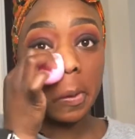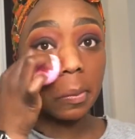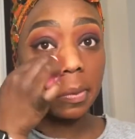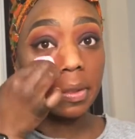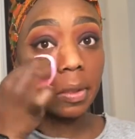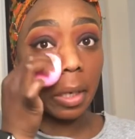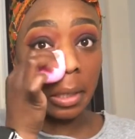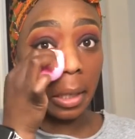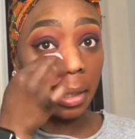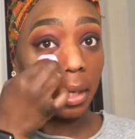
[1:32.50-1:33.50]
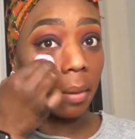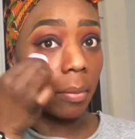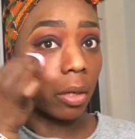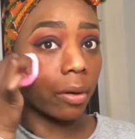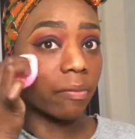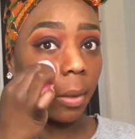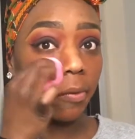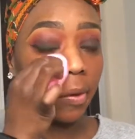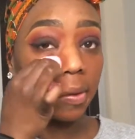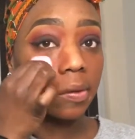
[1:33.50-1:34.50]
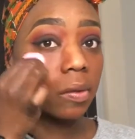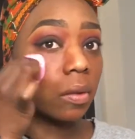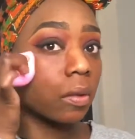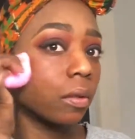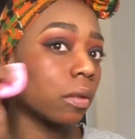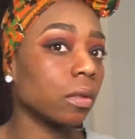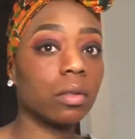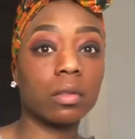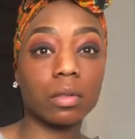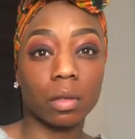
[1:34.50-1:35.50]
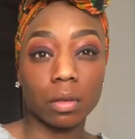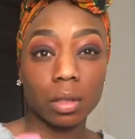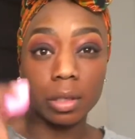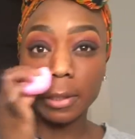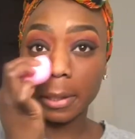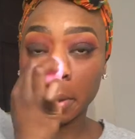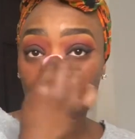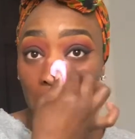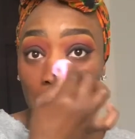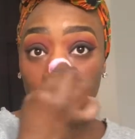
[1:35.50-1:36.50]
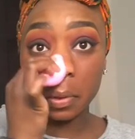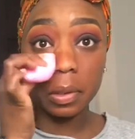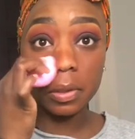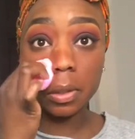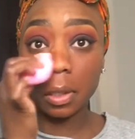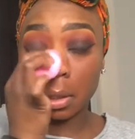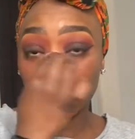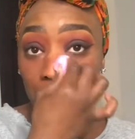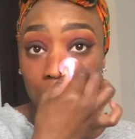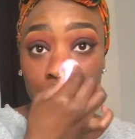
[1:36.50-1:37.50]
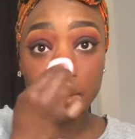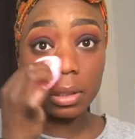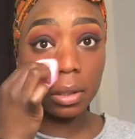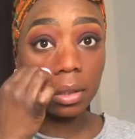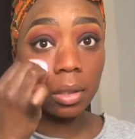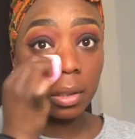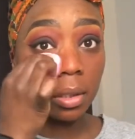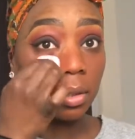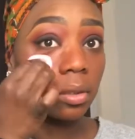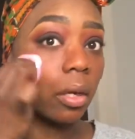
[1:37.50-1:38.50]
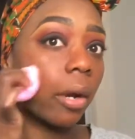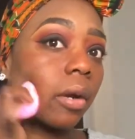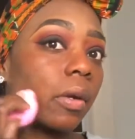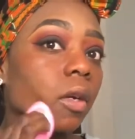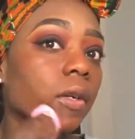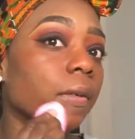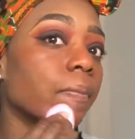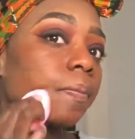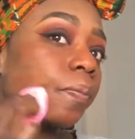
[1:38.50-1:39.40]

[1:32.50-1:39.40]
I'm gonna start like in the middle of my face. So clearly you can see that it's darker,